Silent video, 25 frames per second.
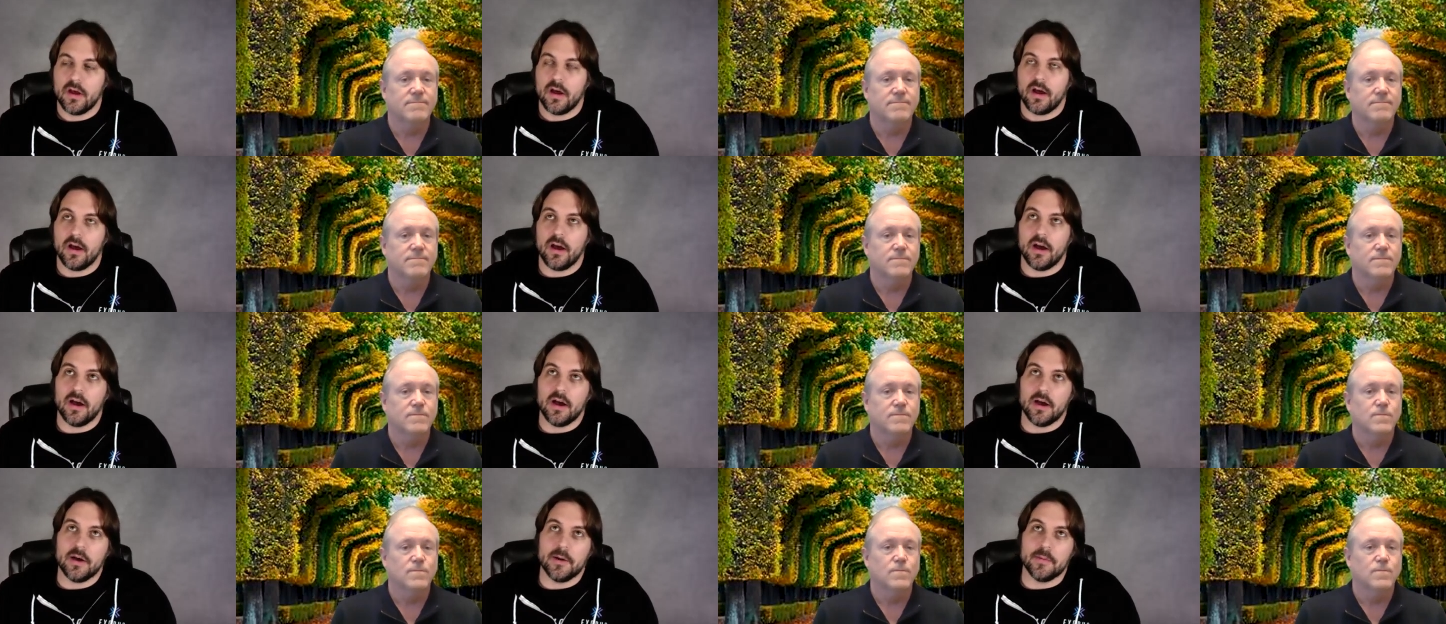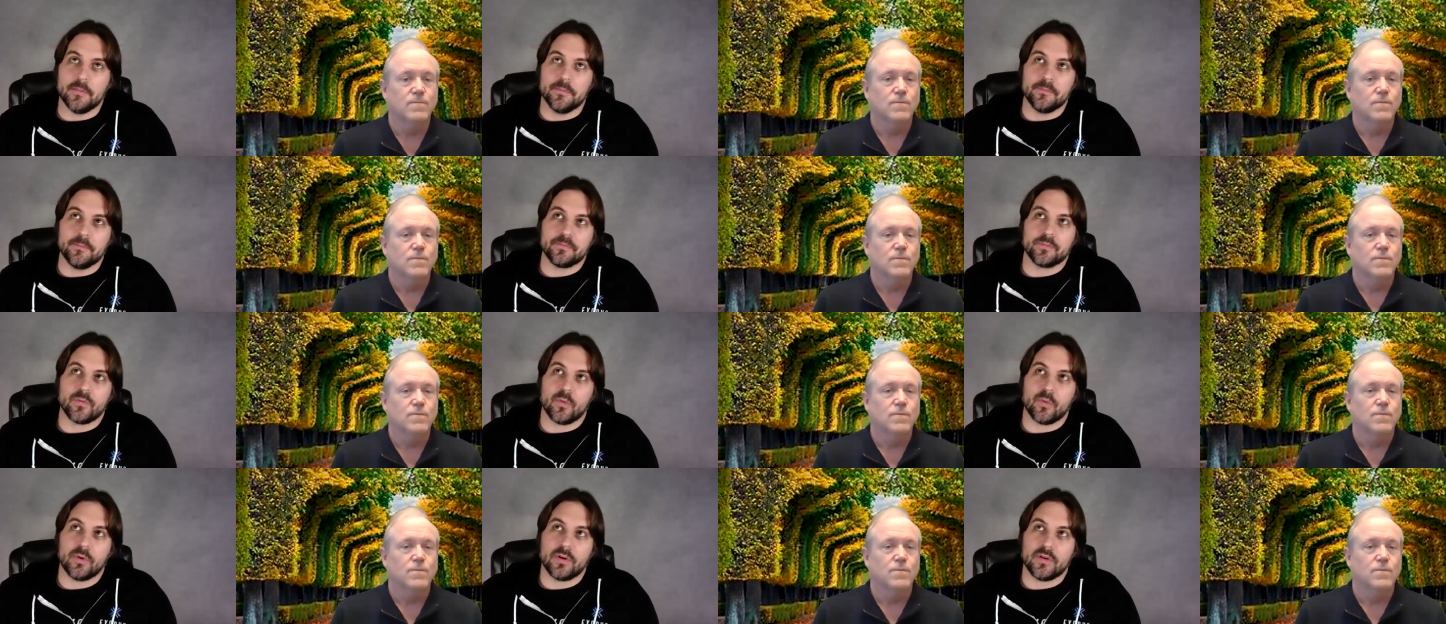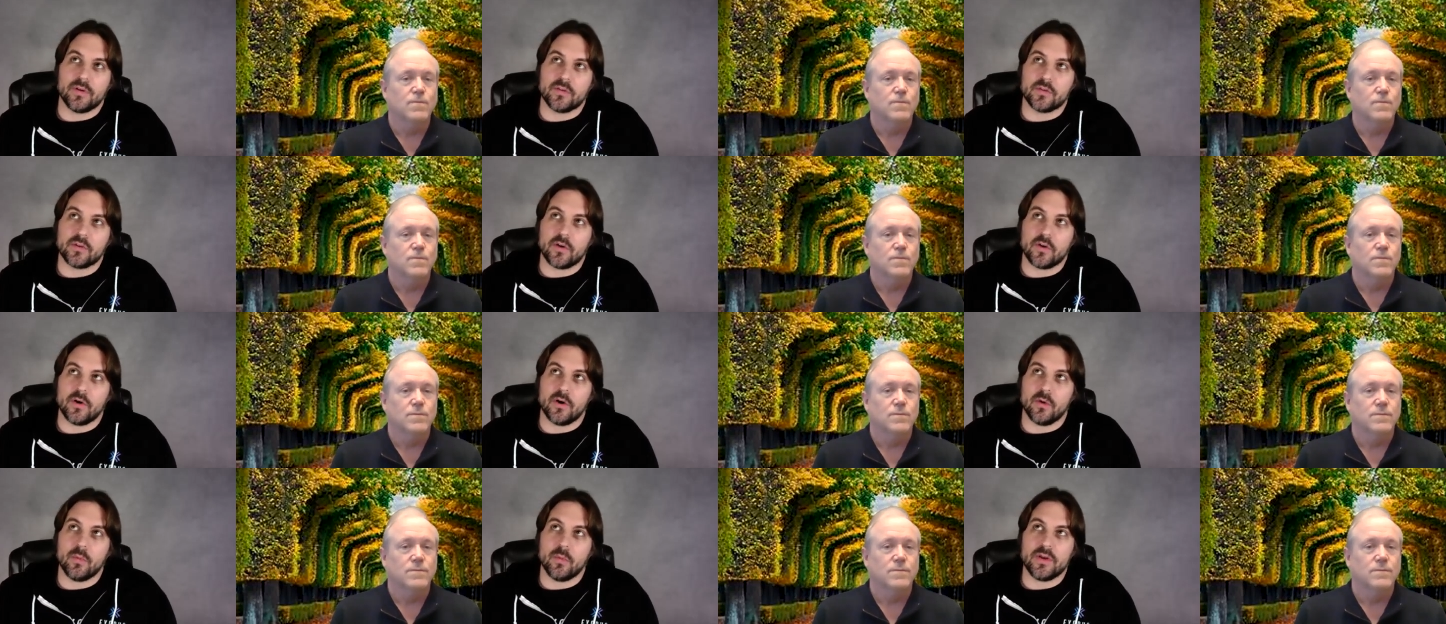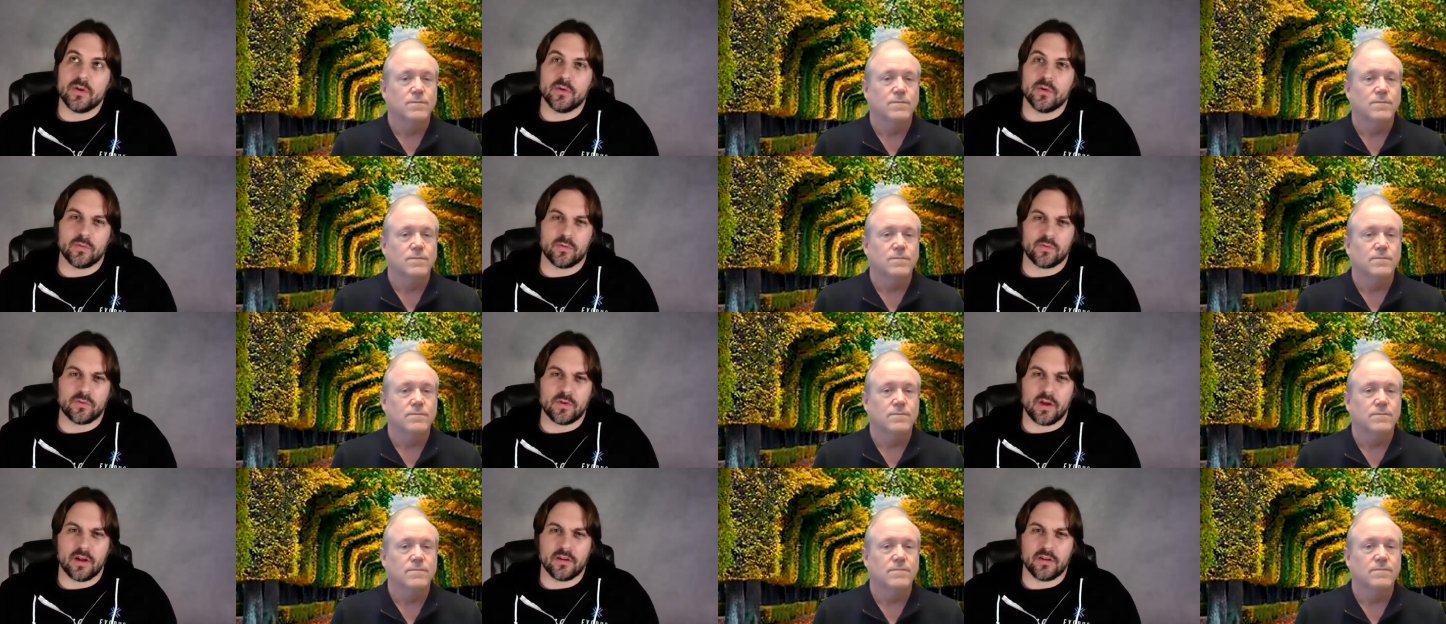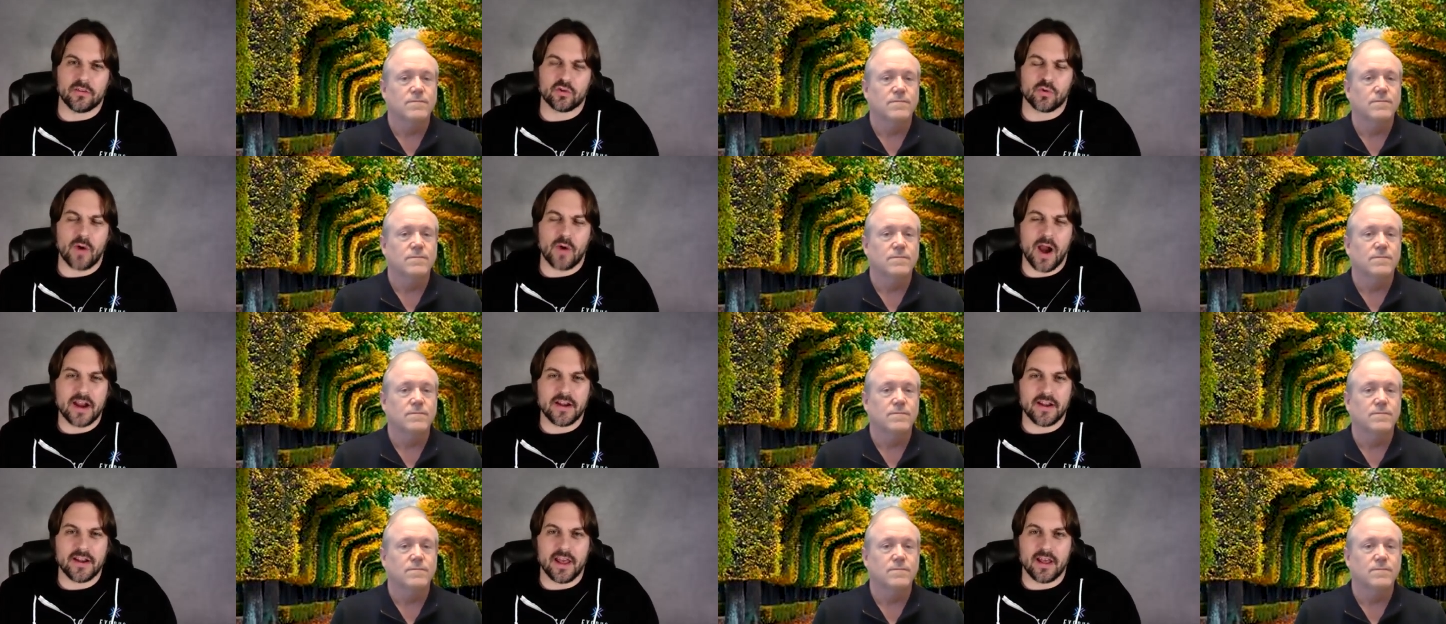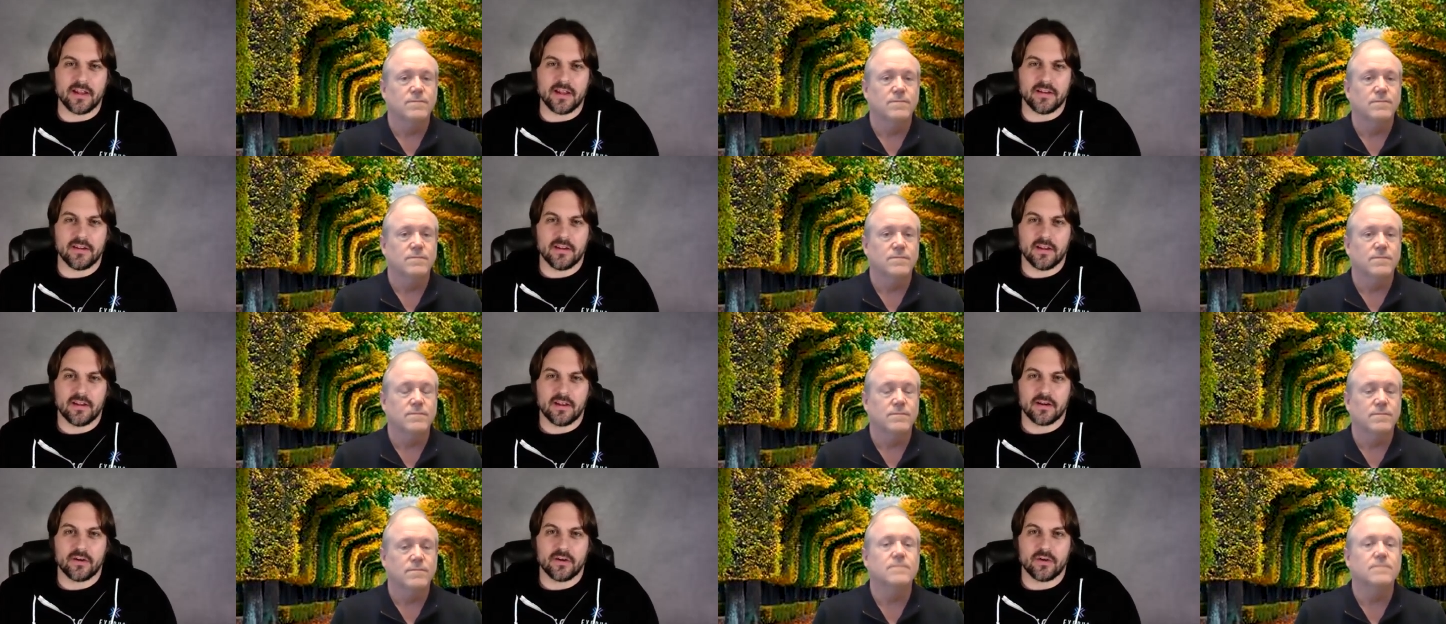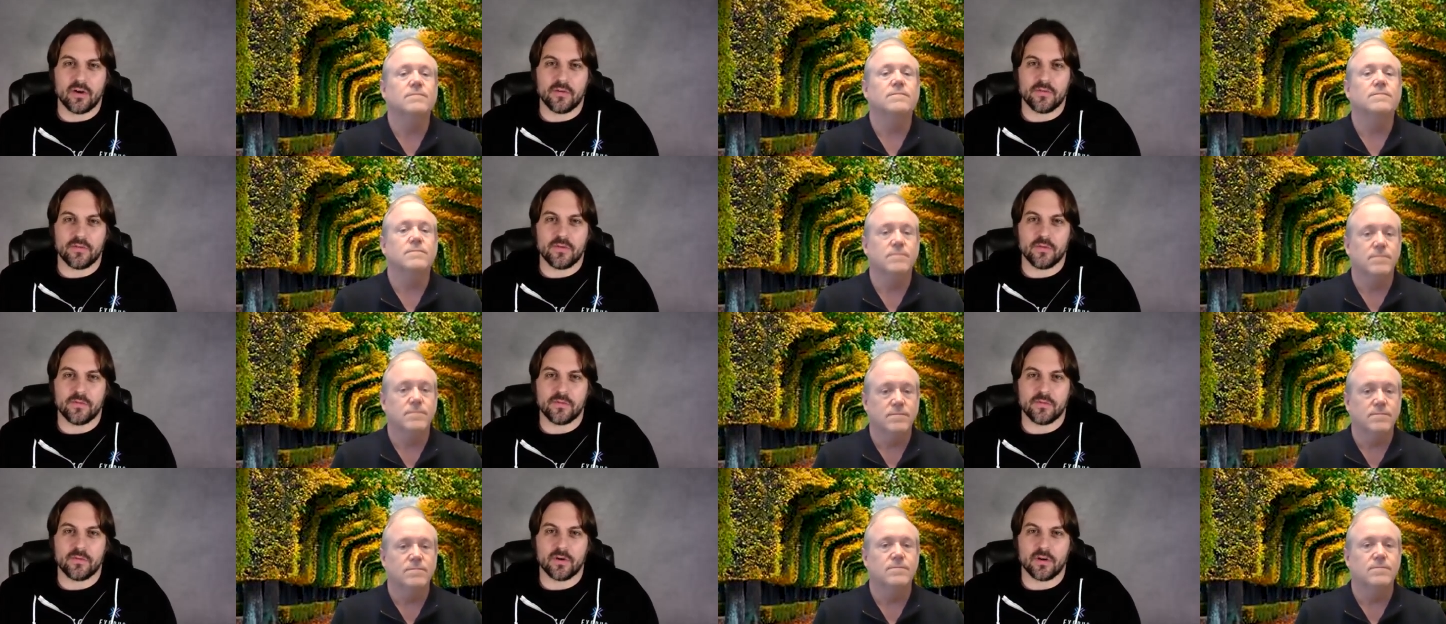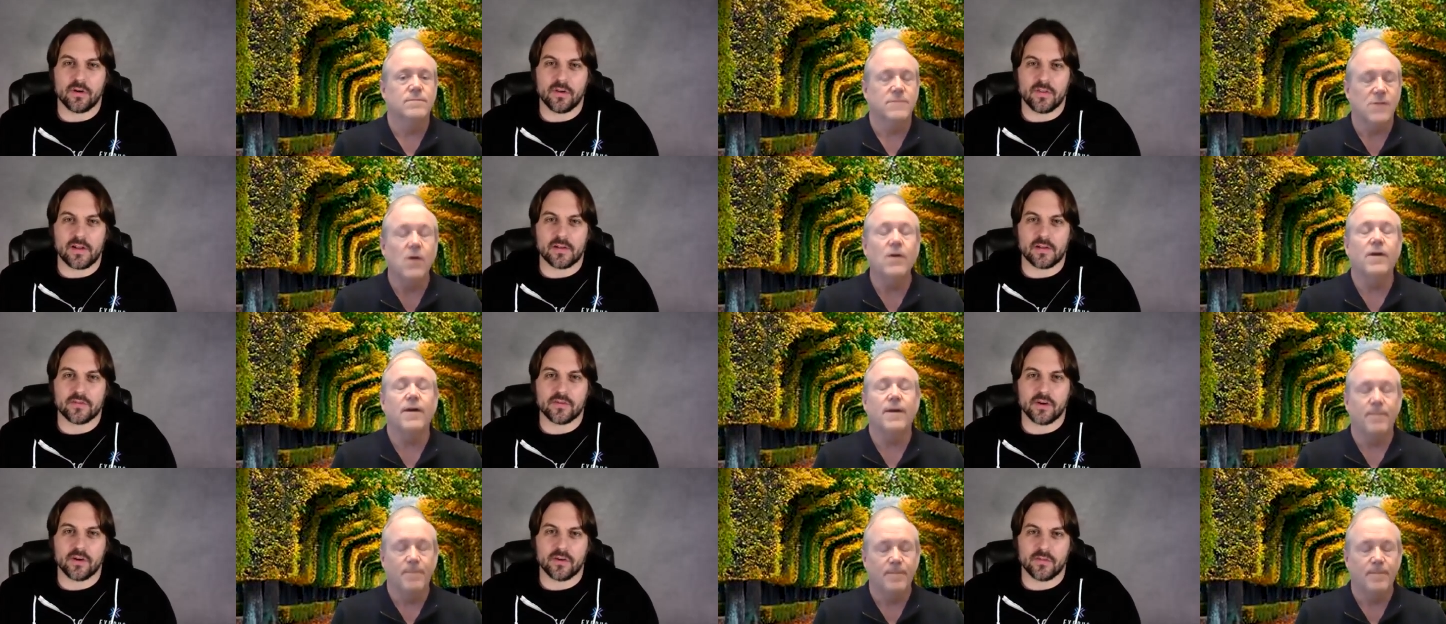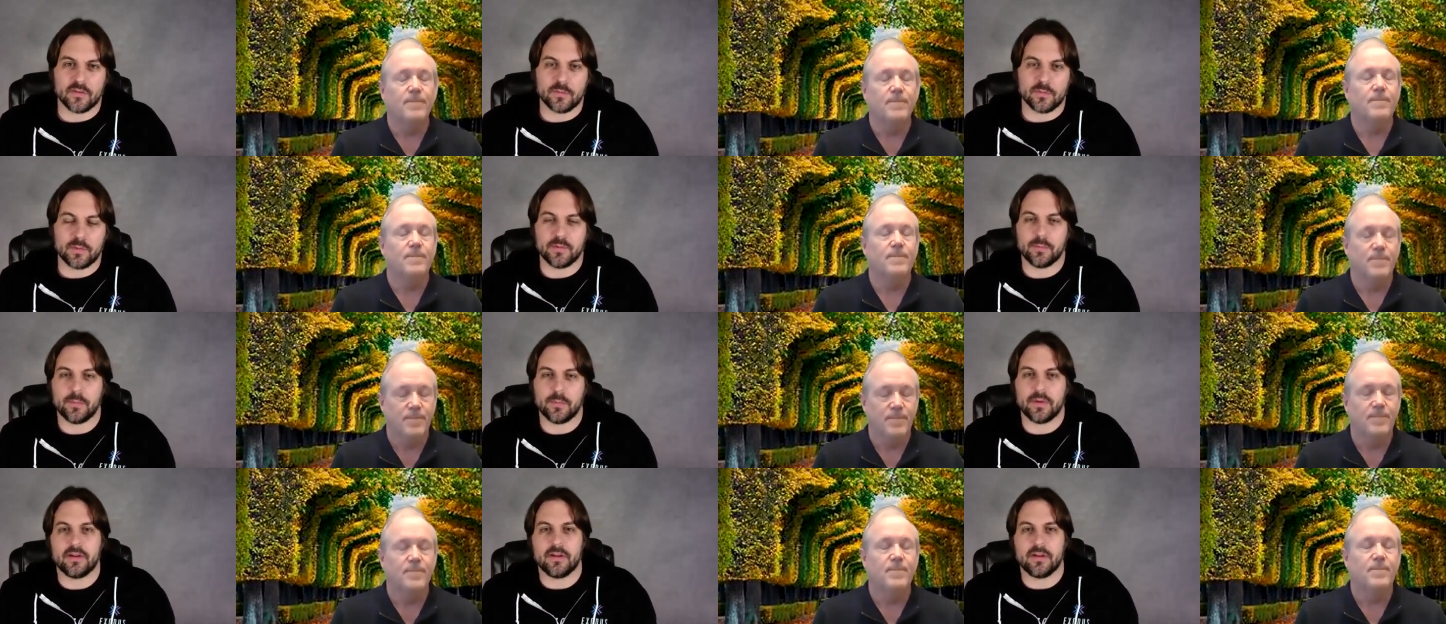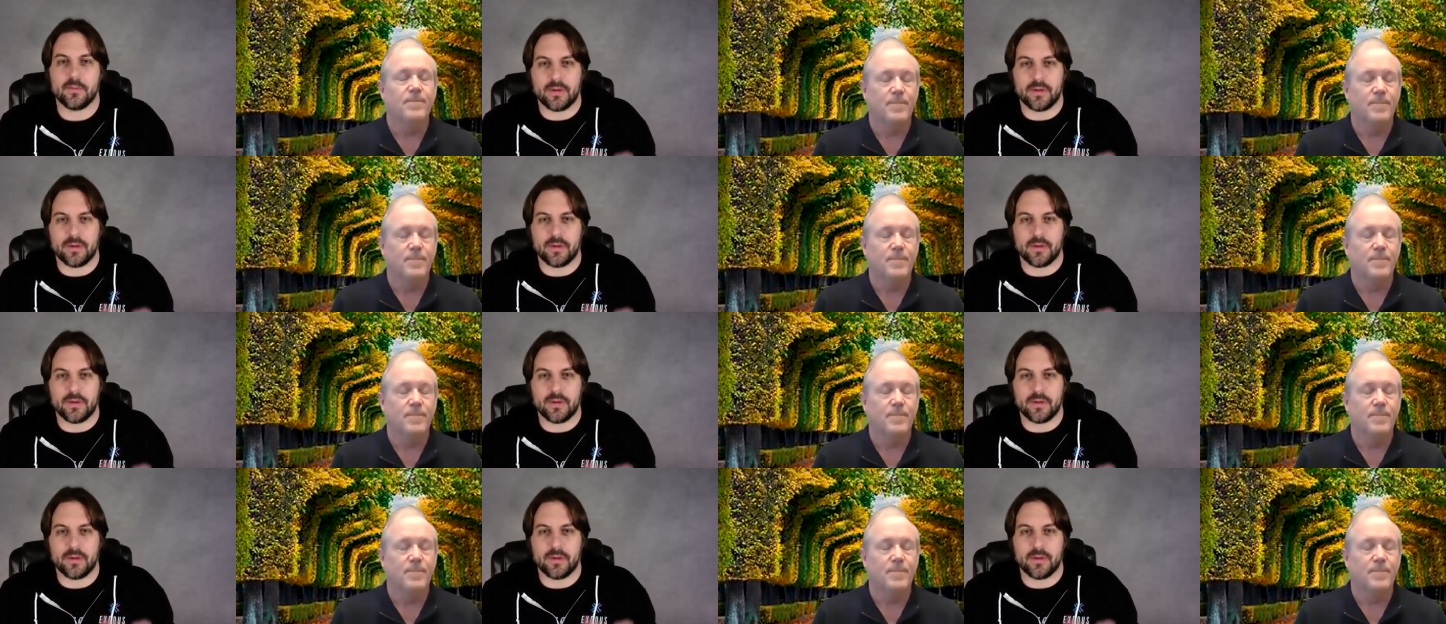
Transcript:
Speaker 1: um, what is called we use uh, Trinet. I don't know if you've heard of that oh, service, yeah.